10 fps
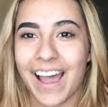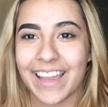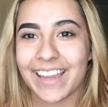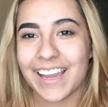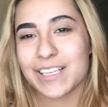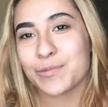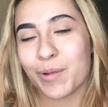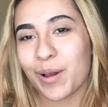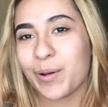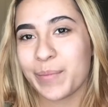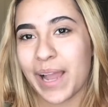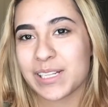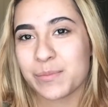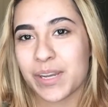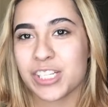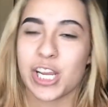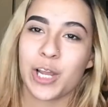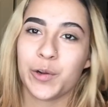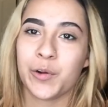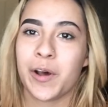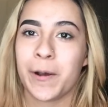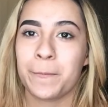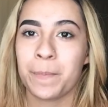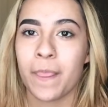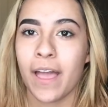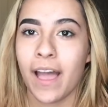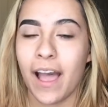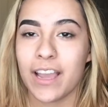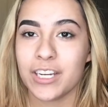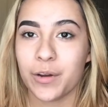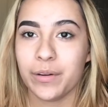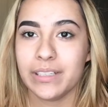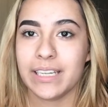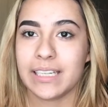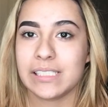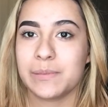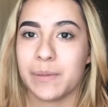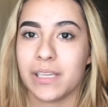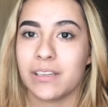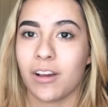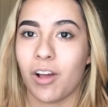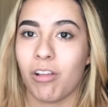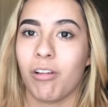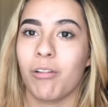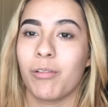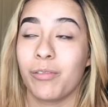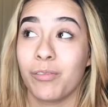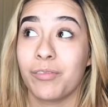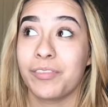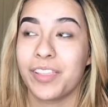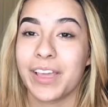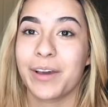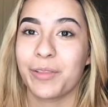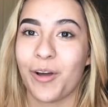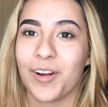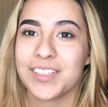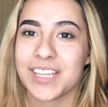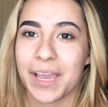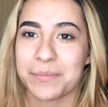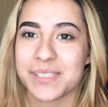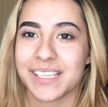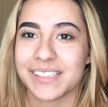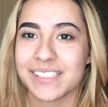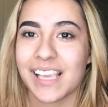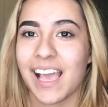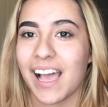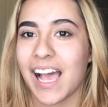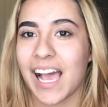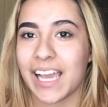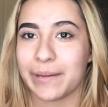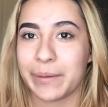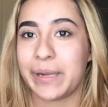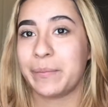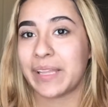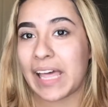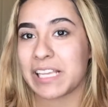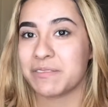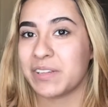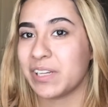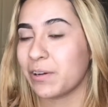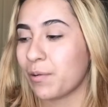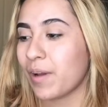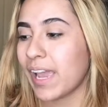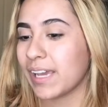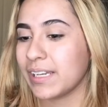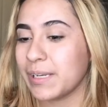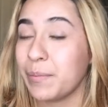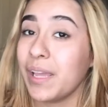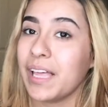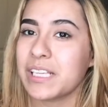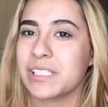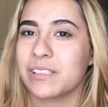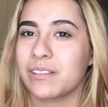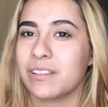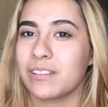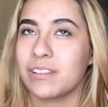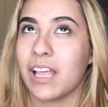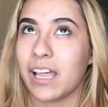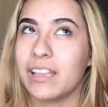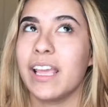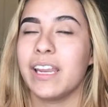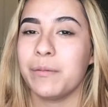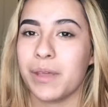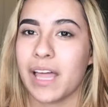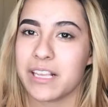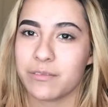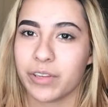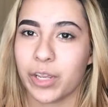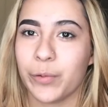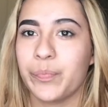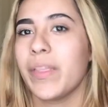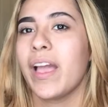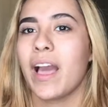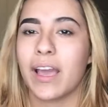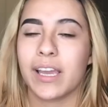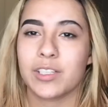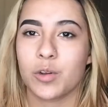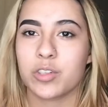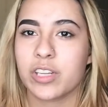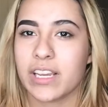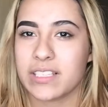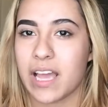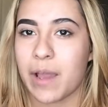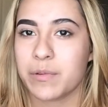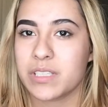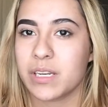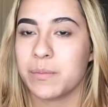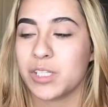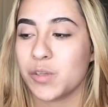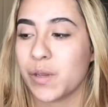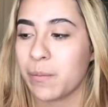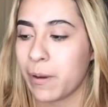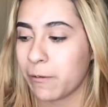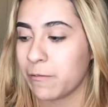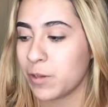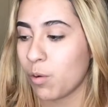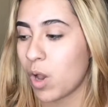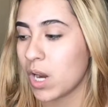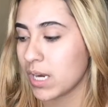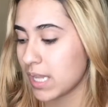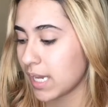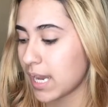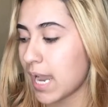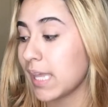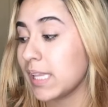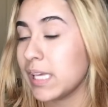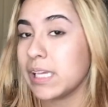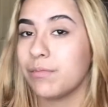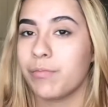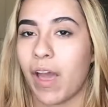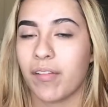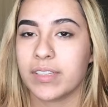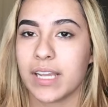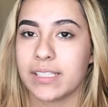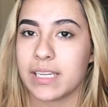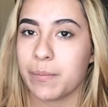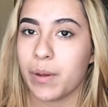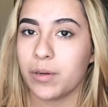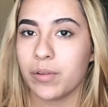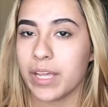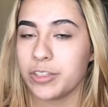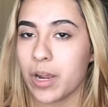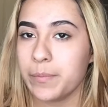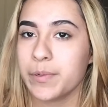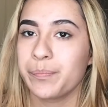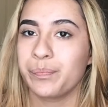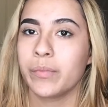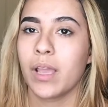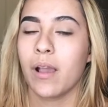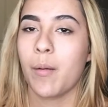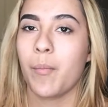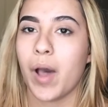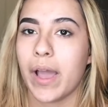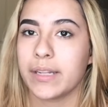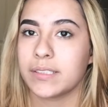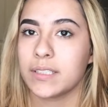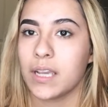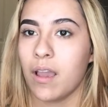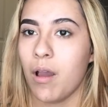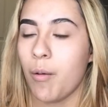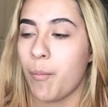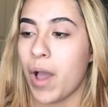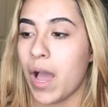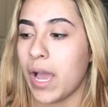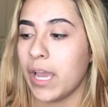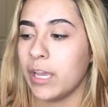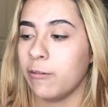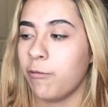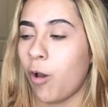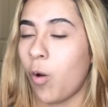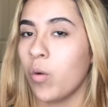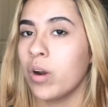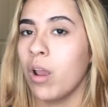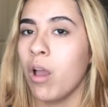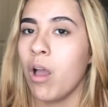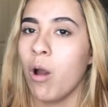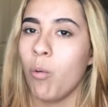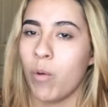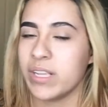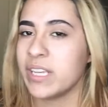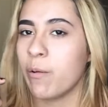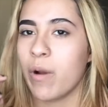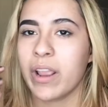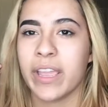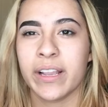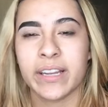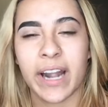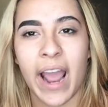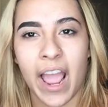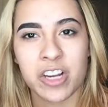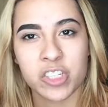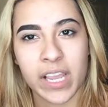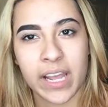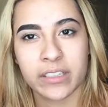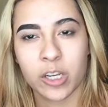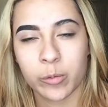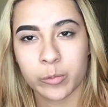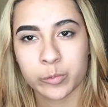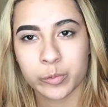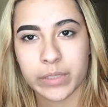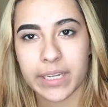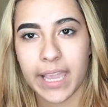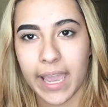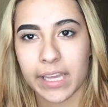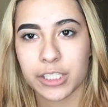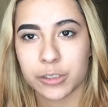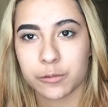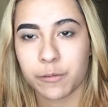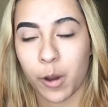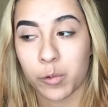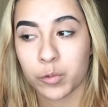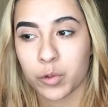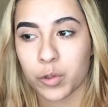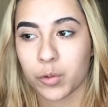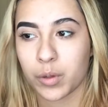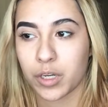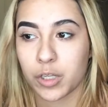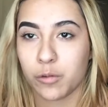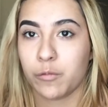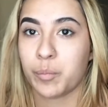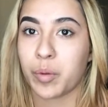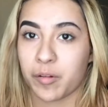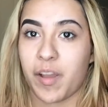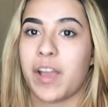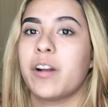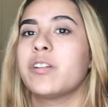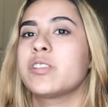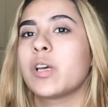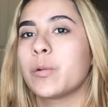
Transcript: Hi guys, welcome back to my channel. I know it has been a long time since I made my last video, and at the end of my last video I had told you guys that I was going to be doing my review on the Kylie Valentine's Day bundle that dropped, but my phone wasn't working and I actually had to go get a new phone through a new provider.